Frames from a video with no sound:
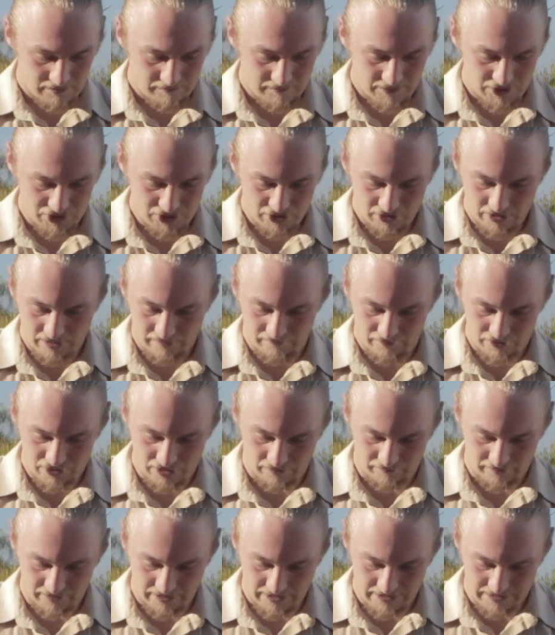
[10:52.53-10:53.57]
Make sure you give
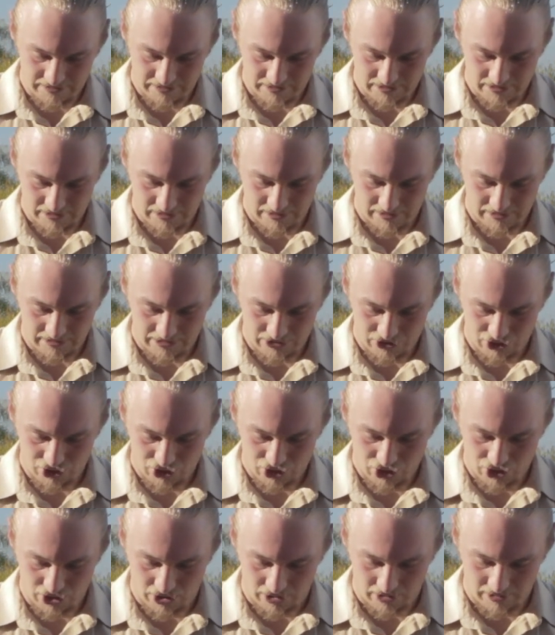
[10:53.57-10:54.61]
yourself a nice
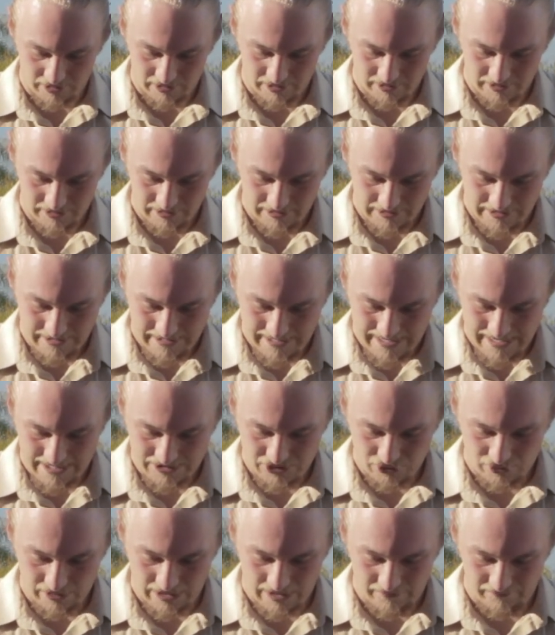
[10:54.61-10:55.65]
chunk. And
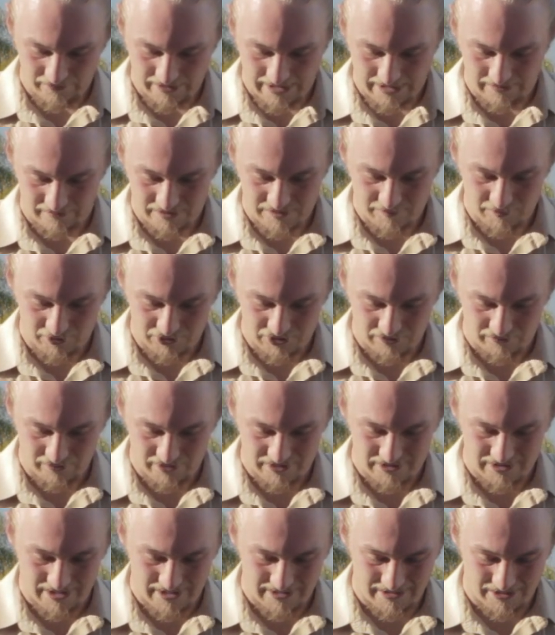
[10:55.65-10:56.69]
it's okay if it kind of spills over
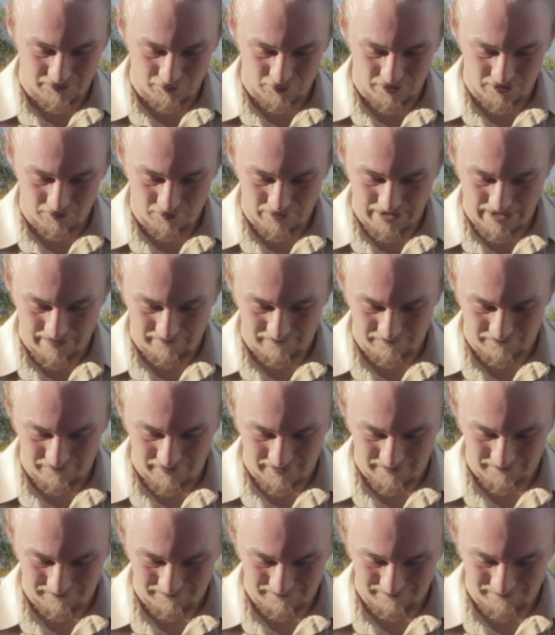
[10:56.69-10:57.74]
the side here. We're having
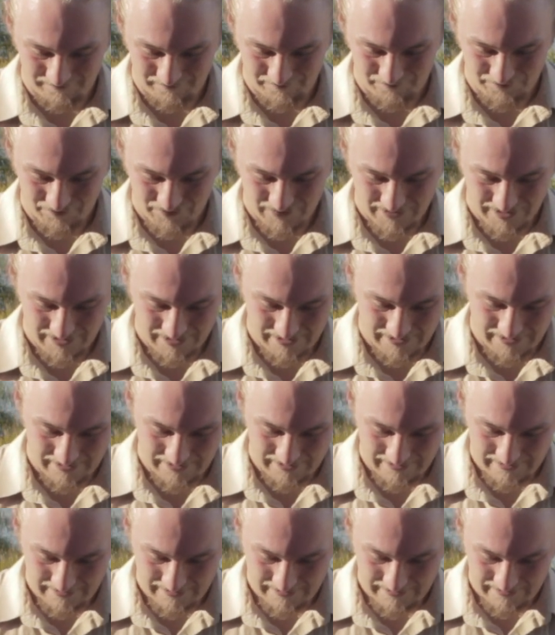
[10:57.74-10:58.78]
fun.
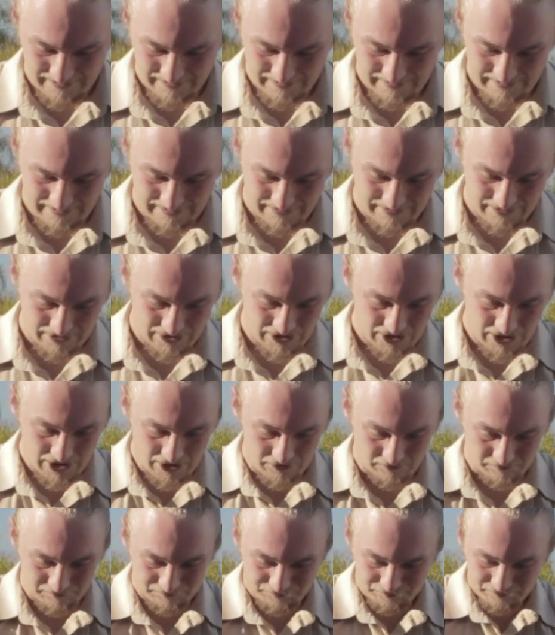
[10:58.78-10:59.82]
And there you
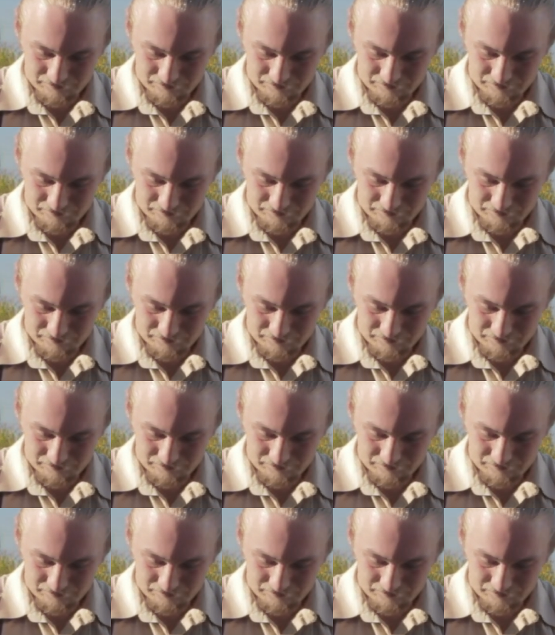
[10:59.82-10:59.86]
go.